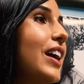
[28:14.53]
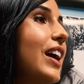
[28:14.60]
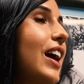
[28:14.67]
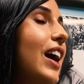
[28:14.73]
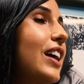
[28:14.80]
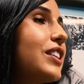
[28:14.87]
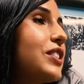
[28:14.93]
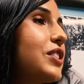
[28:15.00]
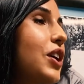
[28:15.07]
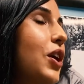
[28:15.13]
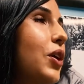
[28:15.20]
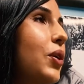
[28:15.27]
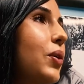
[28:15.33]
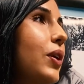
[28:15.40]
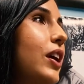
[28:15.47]
And
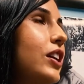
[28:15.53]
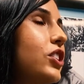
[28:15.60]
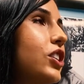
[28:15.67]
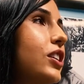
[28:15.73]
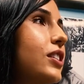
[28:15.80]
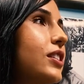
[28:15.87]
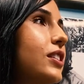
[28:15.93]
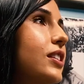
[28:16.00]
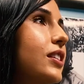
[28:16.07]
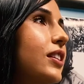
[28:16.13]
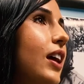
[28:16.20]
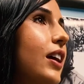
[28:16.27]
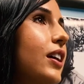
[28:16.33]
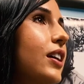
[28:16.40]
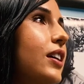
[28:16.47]
so it just
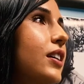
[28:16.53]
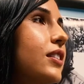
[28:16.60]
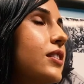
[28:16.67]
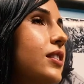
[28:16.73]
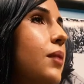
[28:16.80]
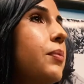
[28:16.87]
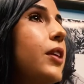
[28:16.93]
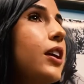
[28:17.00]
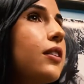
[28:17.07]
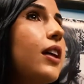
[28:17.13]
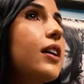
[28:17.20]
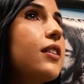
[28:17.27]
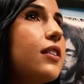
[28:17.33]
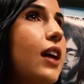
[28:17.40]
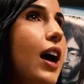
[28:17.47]
like something
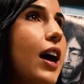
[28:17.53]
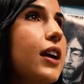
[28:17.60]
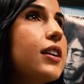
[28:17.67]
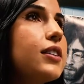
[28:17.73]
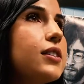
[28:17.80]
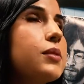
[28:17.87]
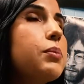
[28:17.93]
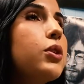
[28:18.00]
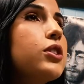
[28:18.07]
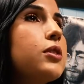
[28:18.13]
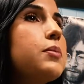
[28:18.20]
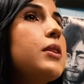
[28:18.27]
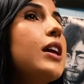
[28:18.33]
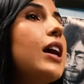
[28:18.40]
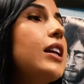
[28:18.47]
like that puts
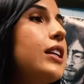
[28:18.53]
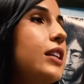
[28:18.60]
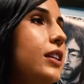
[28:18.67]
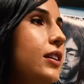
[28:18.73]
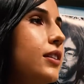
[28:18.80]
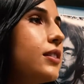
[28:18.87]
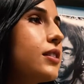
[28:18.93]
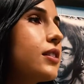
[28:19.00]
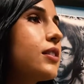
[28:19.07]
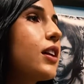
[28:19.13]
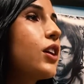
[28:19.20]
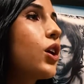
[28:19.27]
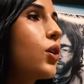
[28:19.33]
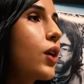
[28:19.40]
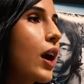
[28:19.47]
me at ease. It's
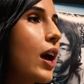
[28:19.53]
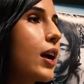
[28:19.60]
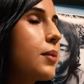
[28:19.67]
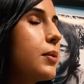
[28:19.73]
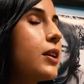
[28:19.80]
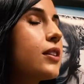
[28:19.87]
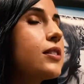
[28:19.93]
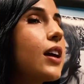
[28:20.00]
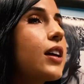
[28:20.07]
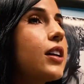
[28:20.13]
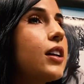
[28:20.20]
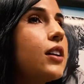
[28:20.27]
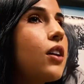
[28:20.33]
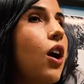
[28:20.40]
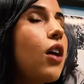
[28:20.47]
like, okay, because I
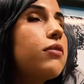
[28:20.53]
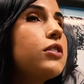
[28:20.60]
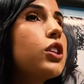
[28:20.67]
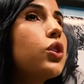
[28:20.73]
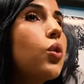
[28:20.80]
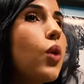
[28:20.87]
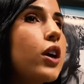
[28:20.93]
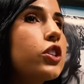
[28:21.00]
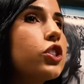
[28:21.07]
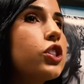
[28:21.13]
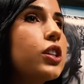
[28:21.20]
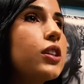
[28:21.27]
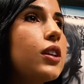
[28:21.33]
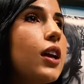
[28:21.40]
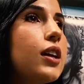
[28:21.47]
can often
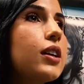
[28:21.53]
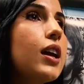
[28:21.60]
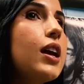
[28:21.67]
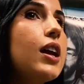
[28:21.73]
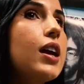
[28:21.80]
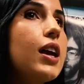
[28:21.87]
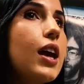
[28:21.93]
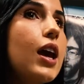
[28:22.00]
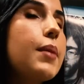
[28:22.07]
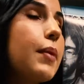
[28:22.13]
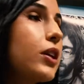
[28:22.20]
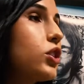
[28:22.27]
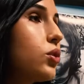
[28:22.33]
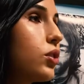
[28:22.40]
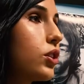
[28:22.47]
question, like, am
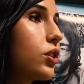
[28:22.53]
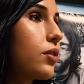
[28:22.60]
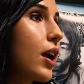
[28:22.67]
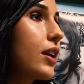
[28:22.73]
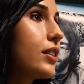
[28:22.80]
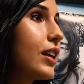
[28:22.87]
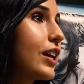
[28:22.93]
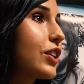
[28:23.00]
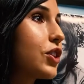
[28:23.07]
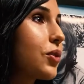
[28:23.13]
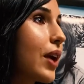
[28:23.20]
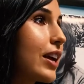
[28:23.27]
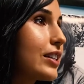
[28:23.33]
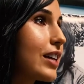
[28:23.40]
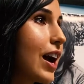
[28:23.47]
I doing the right thing at the
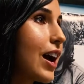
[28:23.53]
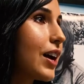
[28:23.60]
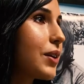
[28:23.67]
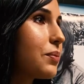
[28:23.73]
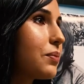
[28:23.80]
right time?